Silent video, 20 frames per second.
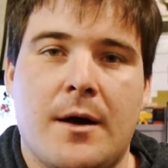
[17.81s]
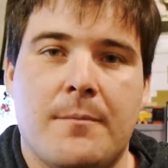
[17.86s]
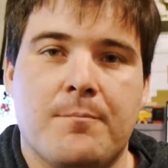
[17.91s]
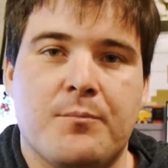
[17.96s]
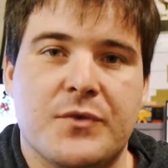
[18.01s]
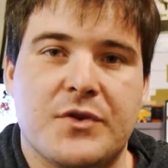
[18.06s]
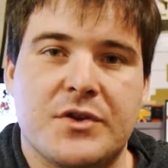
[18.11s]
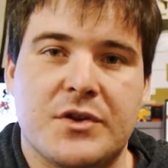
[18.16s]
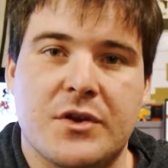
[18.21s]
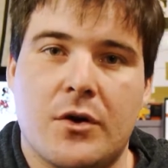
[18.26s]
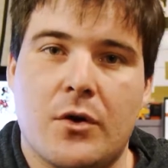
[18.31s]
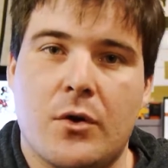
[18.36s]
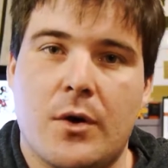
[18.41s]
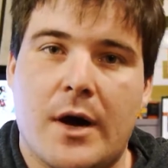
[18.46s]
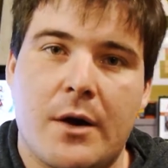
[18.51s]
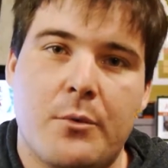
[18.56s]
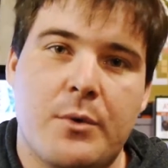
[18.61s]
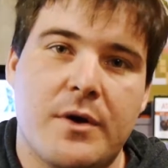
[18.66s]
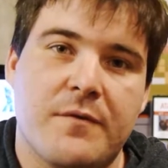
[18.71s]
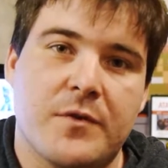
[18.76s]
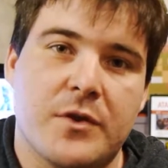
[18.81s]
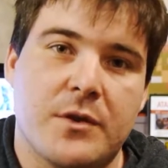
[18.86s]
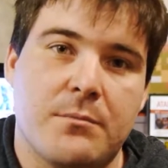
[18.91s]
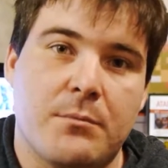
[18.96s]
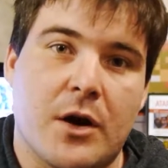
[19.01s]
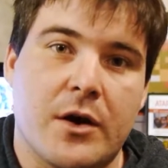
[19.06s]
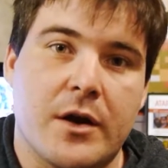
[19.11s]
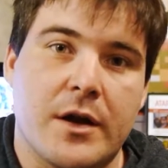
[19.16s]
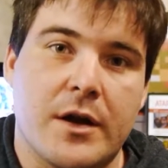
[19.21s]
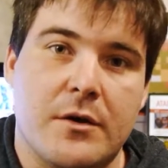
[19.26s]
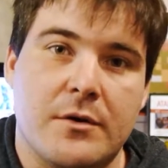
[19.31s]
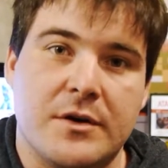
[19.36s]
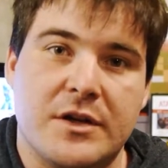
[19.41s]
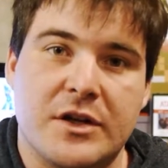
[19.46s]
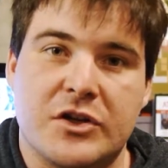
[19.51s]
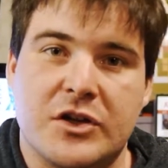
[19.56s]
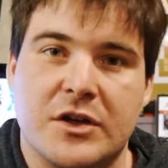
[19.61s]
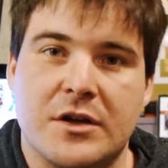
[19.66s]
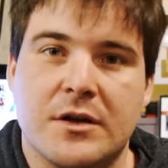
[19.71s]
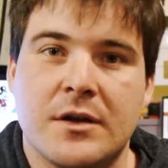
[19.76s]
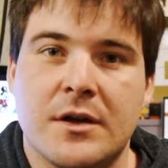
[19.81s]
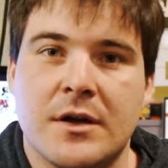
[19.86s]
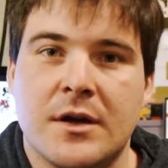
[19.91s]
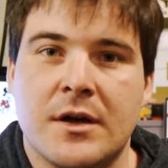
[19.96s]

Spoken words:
So I went for the Mario Edition.